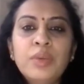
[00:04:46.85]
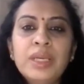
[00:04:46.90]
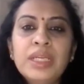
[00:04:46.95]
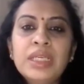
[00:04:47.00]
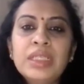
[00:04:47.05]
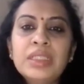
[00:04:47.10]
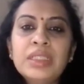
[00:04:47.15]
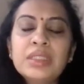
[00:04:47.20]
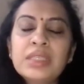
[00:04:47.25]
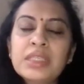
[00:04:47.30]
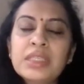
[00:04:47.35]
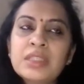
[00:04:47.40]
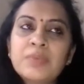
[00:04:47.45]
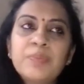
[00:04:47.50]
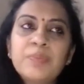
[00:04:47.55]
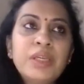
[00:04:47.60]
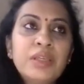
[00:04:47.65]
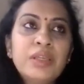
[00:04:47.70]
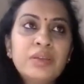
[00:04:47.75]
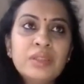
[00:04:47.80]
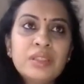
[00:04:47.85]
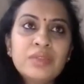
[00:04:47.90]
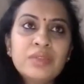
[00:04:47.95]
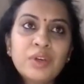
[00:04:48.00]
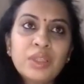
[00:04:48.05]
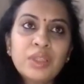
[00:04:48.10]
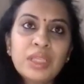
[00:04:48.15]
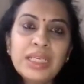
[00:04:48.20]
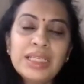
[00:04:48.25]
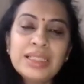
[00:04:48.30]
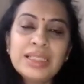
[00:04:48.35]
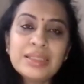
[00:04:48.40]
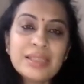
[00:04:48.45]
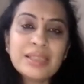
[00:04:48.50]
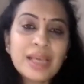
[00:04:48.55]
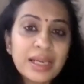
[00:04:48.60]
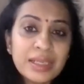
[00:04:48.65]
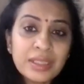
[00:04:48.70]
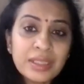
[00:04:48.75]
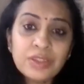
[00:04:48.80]
when it is experienced for the
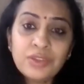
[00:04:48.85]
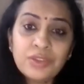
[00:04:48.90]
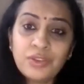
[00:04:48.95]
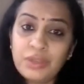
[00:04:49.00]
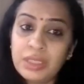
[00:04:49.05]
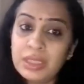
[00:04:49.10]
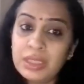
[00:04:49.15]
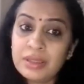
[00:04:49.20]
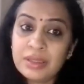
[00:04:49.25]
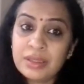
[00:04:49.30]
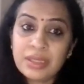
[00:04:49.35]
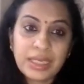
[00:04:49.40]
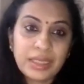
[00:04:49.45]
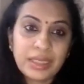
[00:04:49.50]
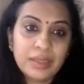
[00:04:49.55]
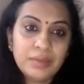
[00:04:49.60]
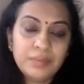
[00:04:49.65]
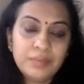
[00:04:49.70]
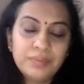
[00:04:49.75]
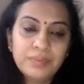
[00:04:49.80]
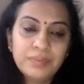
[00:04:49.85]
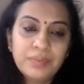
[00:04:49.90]
entire 3 year cycle.